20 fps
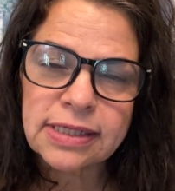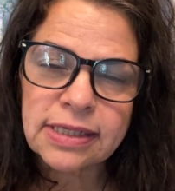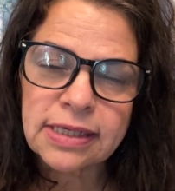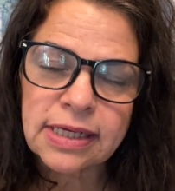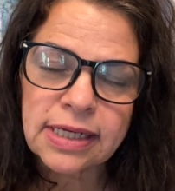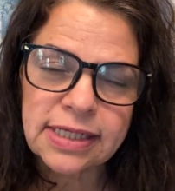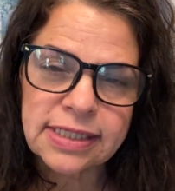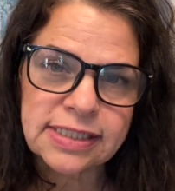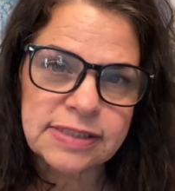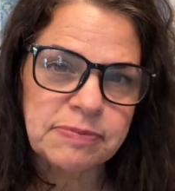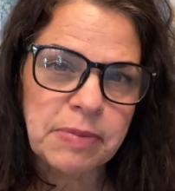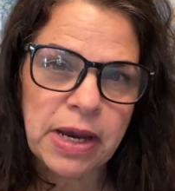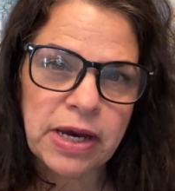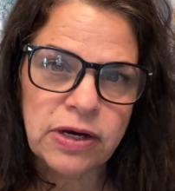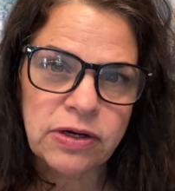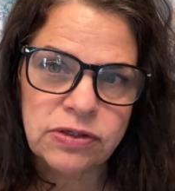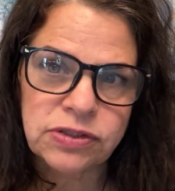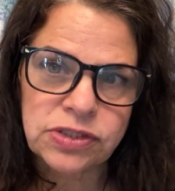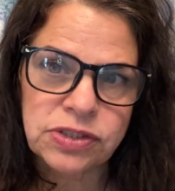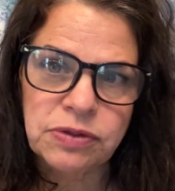
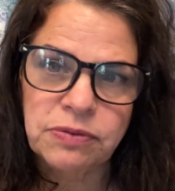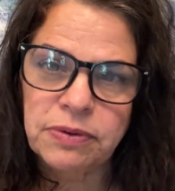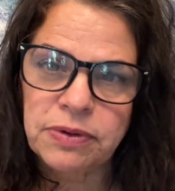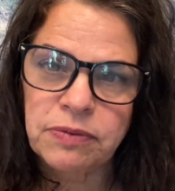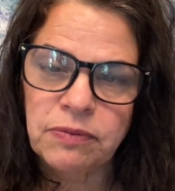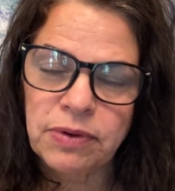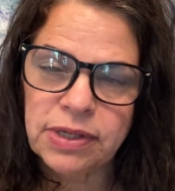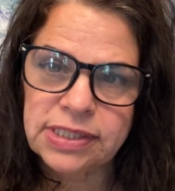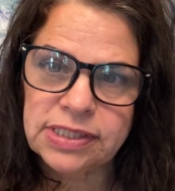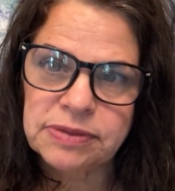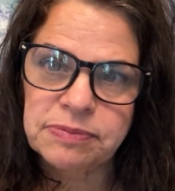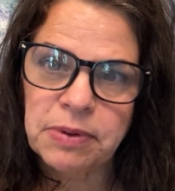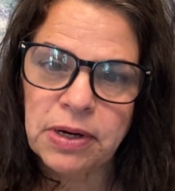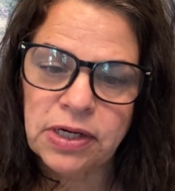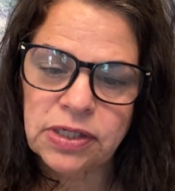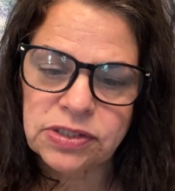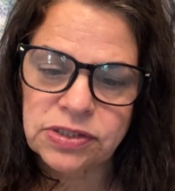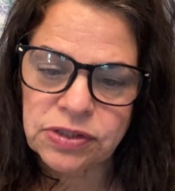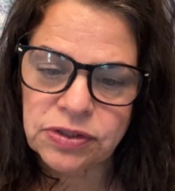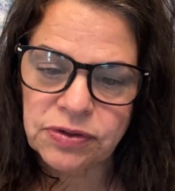inspires you and what
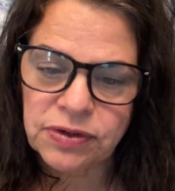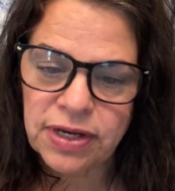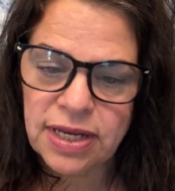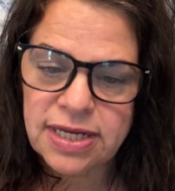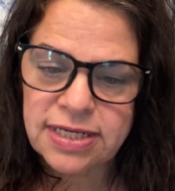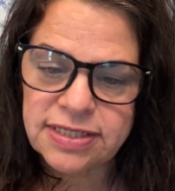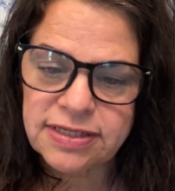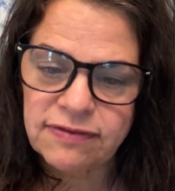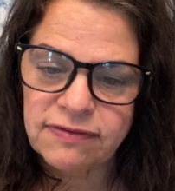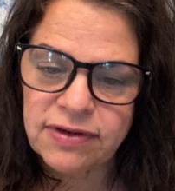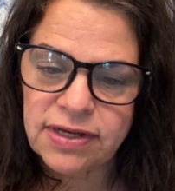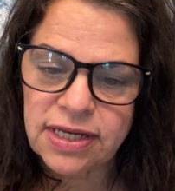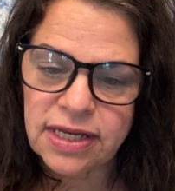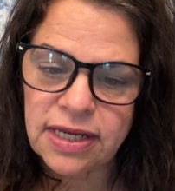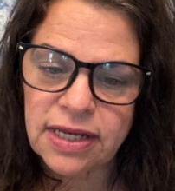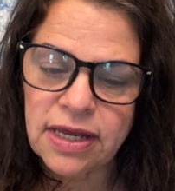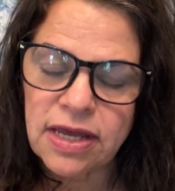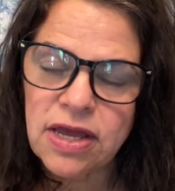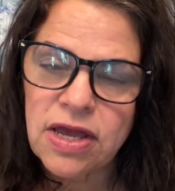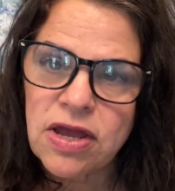sparks your
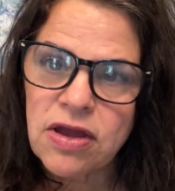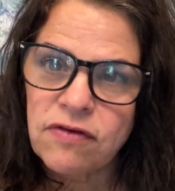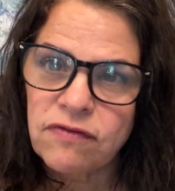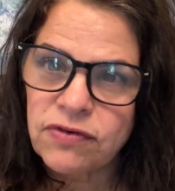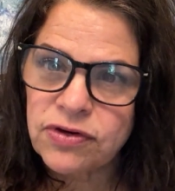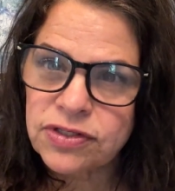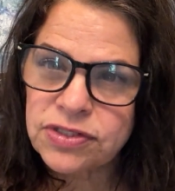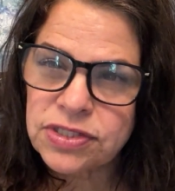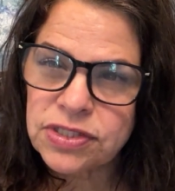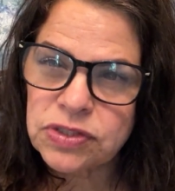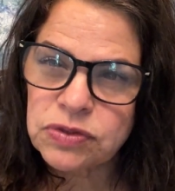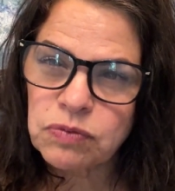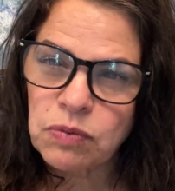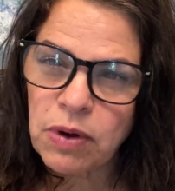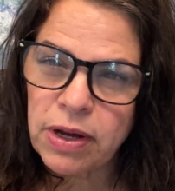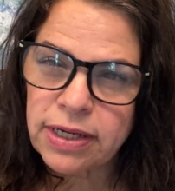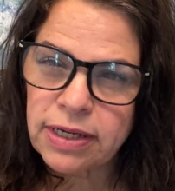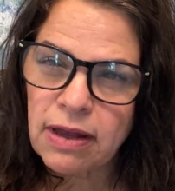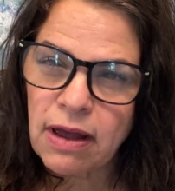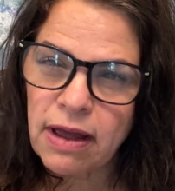creativity versus
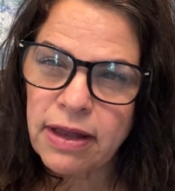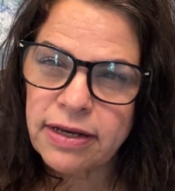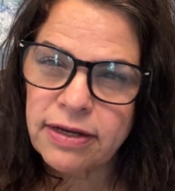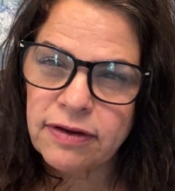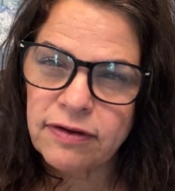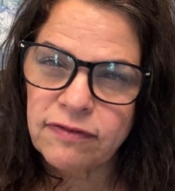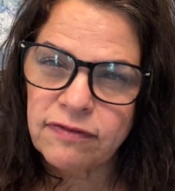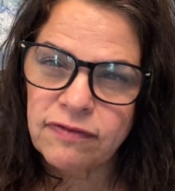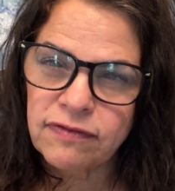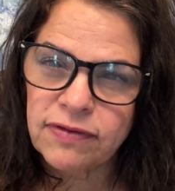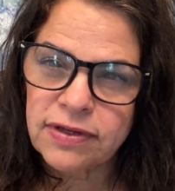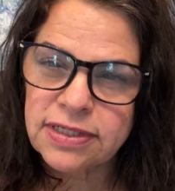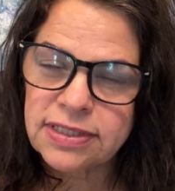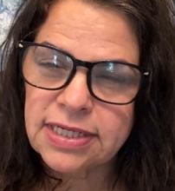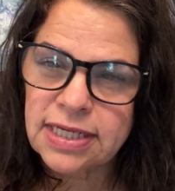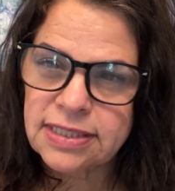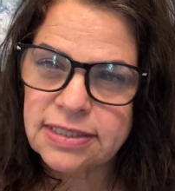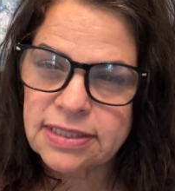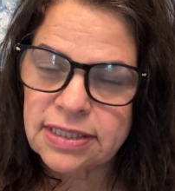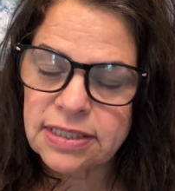what kind of
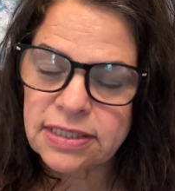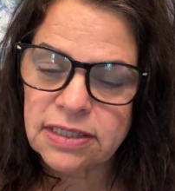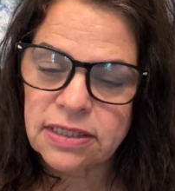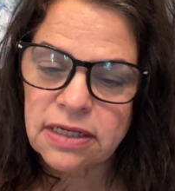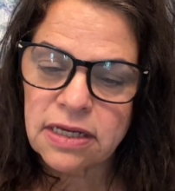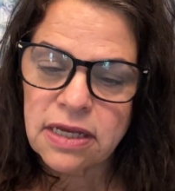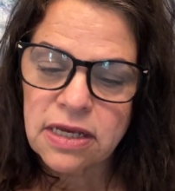doesn't.